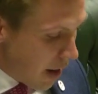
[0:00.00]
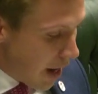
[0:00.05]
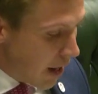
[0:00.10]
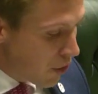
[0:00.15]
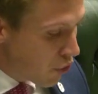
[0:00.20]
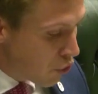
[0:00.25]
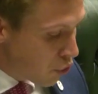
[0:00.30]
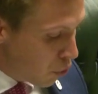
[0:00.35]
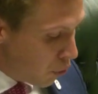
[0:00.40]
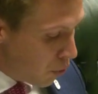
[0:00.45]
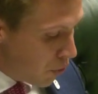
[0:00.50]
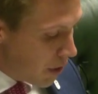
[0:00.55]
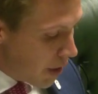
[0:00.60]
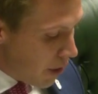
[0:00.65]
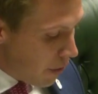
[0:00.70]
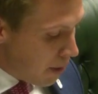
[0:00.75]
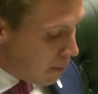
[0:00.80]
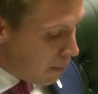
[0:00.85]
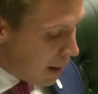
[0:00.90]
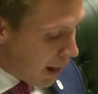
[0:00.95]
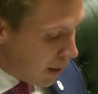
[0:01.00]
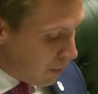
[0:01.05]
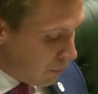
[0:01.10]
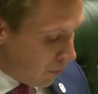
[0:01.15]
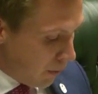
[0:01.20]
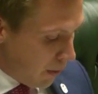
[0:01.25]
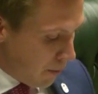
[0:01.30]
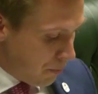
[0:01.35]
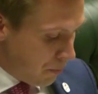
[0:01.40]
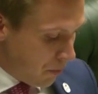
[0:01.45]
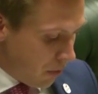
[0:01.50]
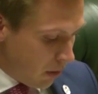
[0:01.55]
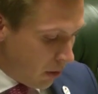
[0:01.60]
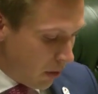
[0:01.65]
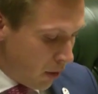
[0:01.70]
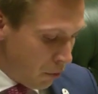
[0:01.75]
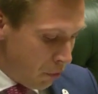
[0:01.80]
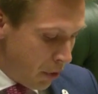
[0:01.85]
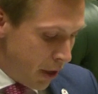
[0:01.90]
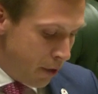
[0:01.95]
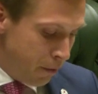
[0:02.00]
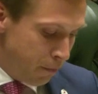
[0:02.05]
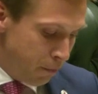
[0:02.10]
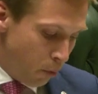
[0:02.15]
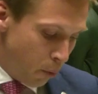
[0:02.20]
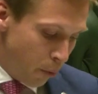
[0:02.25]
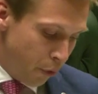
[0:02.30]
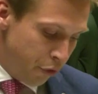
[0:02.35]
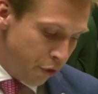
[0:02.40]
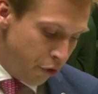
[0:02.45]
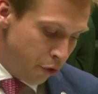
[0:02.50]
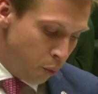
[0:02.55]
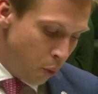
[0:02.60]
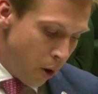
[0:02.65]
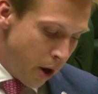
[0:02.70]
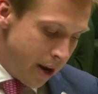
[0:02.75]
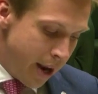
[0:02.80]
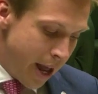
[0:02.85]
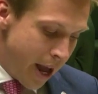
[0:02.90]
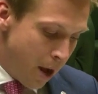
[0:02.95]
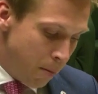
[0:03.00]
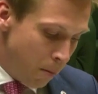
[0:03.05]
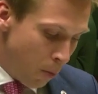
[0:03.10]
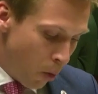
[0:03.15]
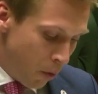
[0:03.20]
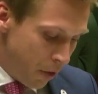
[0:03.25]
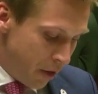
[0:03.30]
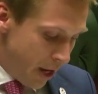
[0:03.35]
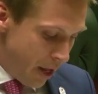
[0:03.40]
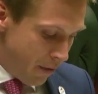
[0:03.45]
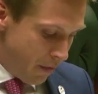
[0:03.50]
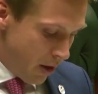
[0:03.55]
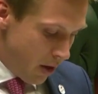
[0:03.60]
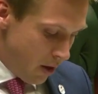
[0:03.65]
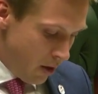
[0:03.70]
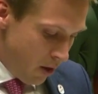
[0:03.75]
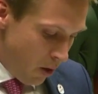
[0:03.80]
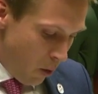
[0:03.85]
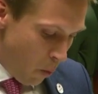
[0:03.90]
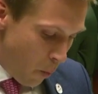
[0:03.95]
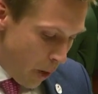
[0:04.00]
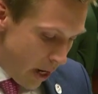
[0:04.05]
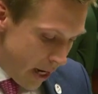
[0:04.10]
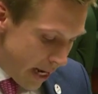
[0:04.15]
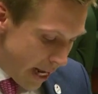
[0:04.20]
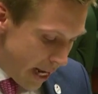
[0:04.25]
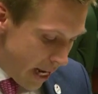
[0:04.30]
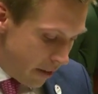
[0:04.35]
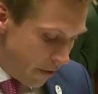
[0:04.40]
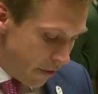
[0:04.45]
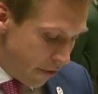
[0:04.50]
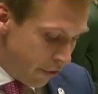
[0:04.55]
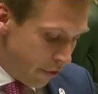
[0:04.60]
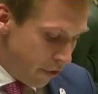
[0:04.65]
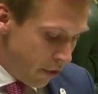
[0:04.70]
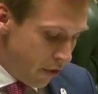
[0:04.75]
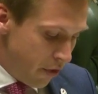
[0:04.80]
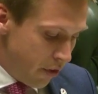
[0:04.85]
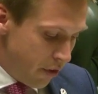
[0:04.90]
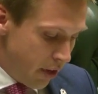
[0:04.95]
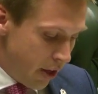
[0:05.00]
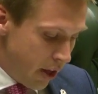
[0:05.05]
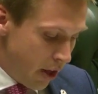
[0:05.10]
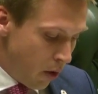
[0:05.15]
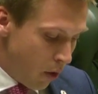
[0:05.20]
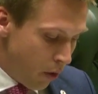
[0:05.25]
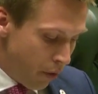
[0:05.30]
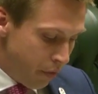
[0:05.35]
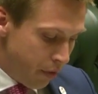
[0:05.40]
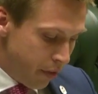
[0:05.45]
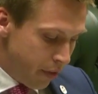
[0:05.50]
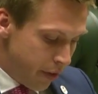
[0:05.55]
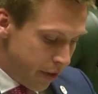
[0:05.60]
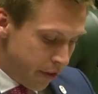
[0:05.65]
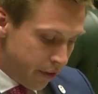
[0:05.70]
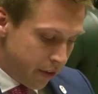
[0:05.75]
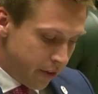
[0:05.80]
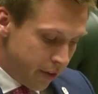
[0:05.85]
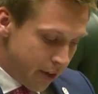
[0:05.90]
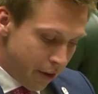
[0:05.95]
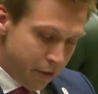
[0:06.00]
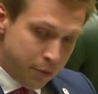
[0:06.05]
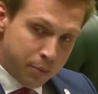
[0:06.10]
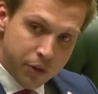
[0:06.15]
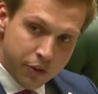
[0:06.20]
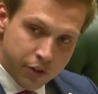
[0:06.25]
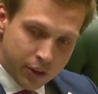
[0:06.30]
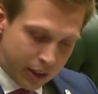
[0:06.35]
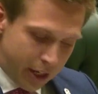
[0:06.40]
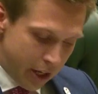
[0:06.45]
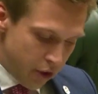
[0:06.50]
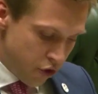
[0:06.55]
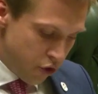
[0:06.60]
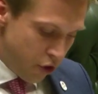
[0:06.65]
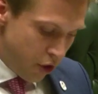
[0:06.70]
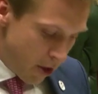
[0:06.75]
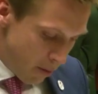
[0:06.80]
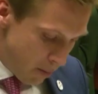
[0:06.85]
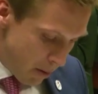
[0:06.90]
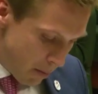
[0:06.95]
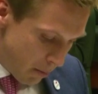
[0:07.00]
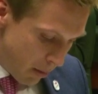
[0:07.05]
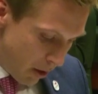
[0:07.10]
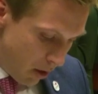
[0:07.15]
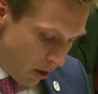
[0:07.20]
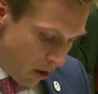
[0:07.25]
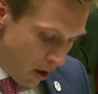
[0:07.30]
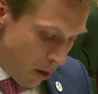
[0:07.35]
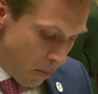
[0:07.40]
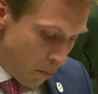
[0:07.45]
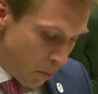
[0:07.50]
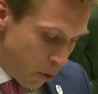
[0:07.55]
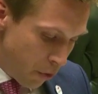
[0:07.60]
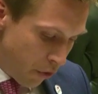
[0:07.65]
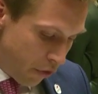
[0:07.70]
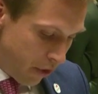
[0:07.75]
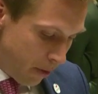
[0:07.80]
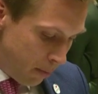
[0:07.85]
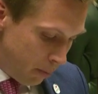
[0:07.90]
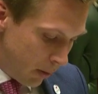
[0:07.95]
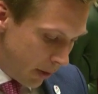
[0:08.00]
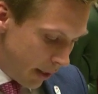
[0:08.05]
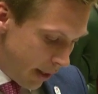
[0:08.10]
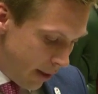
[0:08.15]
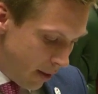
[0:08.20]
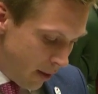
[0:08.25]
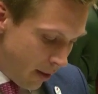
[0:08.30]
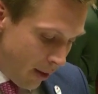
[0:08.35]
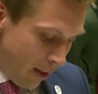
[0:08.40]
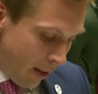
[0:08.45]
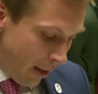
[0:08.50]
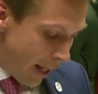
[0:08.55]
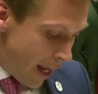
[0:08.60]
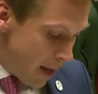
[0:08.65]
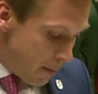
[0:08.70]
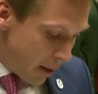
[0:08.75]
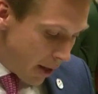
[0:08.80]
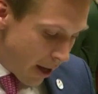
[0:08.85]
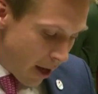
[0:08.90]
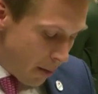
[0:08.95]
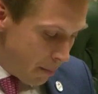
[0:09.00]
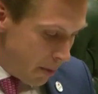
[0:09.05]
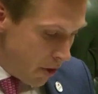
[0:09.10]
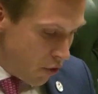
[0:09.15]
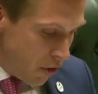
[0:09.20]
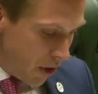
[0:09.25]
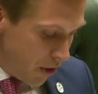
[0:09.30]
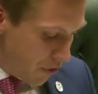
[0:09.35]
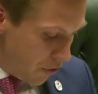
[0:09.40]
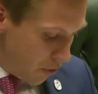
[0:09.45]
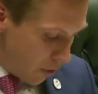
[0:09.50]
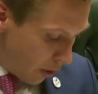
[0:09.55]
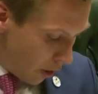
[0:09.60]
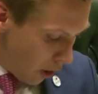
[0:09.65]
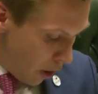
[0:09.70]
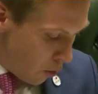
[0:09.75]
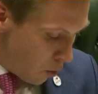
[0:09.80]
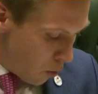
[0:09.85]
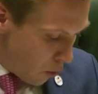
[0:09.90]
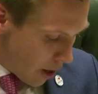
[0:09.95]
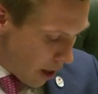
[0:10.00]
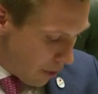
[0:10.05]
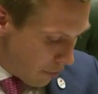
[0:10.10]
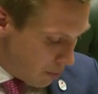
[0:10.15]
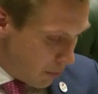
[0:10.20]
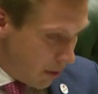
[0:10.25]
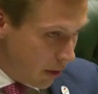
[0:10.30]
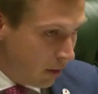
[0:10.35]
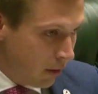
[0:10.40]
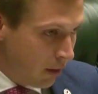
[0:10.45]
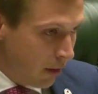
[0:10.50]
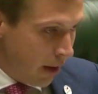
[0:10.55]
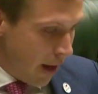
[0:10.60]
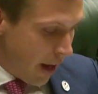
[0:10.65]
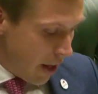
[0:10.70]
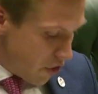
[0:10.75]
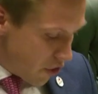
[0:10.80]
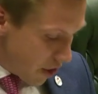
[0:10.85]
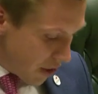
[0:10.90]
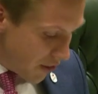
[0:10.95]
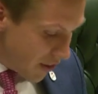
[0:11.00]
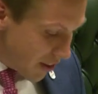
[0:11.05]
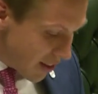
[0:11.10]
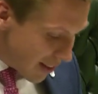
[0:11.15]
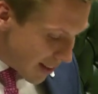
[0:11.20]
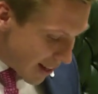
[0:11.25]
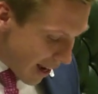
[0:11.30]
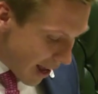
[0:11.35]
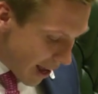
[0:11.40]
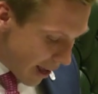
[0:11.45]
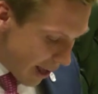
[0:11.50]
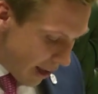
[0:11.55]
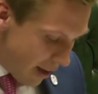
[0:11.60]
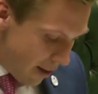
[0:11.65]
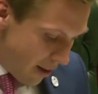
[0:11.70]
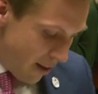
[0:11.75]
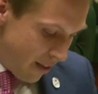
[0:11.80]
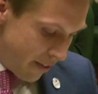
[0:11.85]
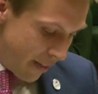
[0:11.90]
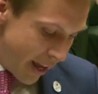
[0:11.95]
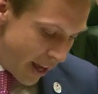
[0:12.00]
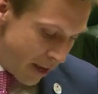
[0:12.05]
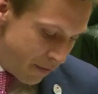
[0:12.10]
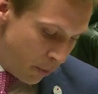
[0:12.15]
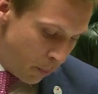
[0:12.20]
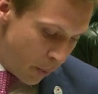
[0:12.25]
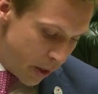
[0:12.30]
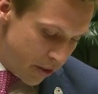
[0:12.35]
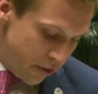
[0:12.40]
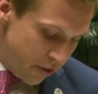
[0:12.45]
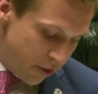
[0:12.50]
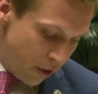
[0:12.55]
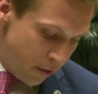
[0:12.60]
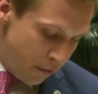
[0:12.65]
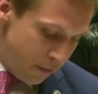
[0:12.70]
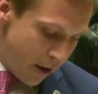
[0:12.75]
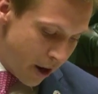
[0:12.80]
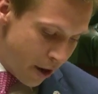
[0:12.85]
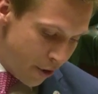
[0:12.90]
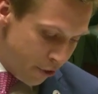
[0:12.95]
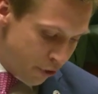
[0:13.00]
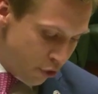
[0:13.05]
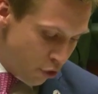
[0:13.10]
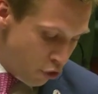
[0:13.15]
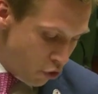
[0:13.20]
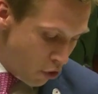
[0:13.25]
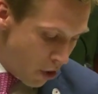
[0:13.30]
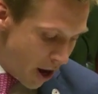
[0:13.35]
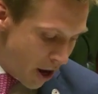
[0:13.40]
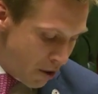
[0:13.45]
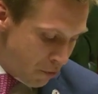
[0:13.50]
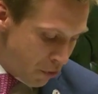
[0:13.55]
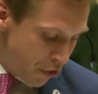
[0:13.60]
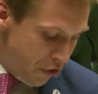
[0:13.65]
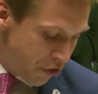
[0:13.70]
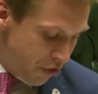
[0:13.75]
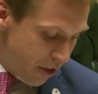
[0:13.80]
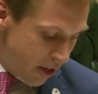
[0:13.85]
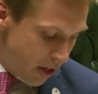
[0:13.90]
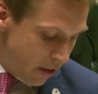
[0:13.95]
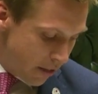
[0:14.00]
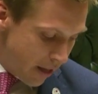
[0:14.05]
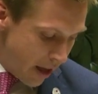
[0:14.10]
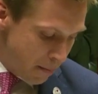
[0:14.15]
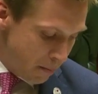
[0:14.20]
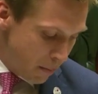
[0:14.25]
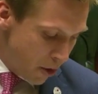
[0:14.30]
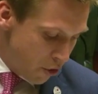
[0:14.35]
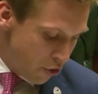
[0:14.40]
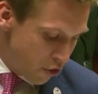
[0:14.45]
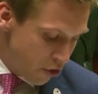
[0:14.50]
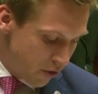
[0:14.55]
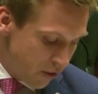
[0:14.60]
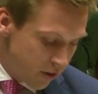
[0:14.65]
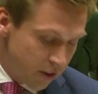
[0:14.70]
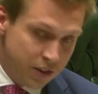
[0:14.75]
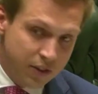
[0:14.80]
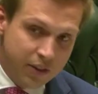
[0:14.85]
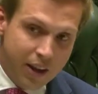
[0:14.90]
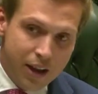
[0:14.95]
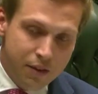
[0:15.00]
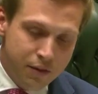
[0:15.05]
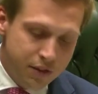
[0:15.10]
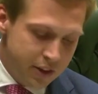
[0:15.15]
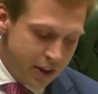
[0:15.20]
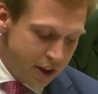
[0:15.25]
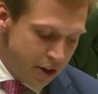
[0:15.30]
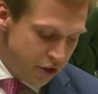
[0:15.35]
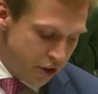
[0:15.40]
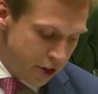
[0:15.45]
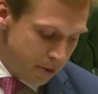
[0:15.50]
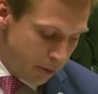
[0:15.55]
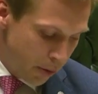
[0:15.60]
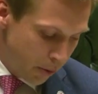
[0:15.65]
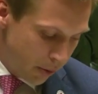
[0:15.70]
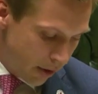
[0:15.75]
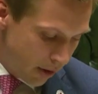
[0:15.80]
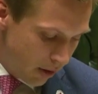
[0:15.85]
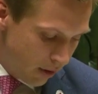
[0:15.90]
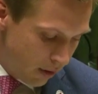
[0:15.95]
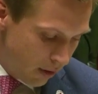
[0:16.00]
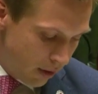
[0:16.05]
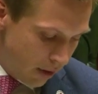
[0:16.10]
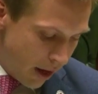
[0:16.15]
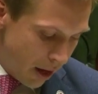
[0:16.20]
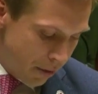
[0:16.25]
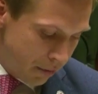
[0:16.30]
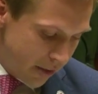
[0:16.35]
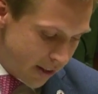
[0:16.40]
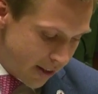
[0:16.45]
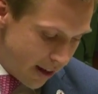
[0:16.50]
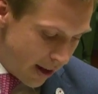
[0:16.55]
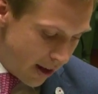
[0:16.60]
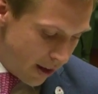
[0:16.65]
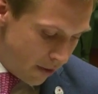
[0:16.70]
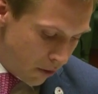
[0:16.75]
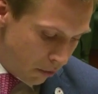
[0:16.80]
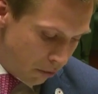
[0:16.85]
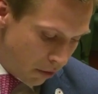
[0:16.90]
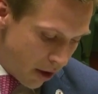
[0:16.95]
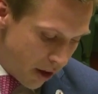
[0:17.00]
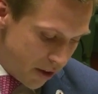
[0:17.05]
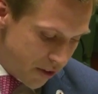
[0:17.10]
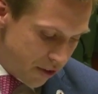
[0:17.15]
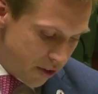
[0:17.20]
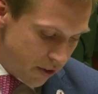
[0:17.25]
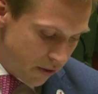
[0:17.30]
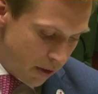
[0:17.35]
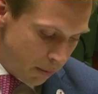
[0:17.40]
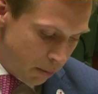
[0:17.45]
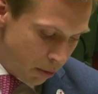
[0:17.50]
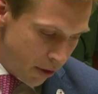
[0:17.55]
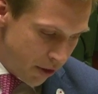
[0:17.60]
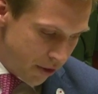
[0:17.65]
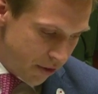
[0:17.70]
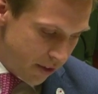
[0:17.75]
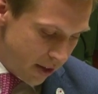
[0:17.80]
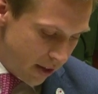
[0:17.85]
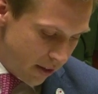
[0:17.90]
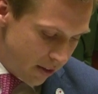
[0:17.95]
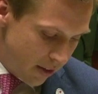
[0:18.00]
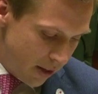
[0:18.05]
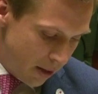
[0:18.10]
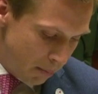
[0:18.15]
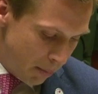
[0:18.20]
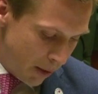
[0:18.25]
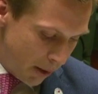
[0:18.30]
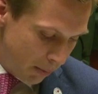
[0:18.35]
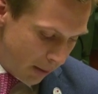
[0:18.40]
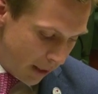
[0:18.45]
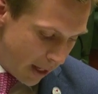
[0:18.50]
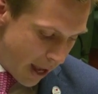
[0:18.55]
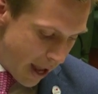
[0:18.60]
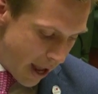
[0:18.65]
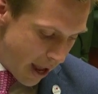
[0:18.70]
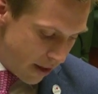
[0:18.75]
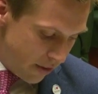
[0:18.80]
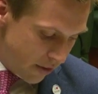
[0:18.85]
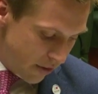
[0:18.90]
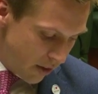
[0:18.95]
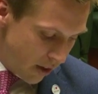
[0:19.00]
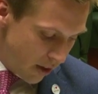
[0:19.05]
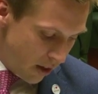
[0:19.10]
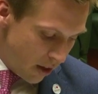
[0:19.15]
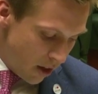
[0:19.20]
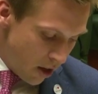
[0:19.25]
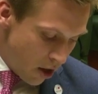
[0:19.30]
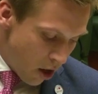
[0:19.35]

An extraordinary backflip that reinforces why now more than ever we need the certainty of this government's election commitment. Put simply, Labor can't be trusted on local government. And just today, they even went so far as to try and rescind that motion to save TG Millner and retain the Ryde Civic Precinct in public hands.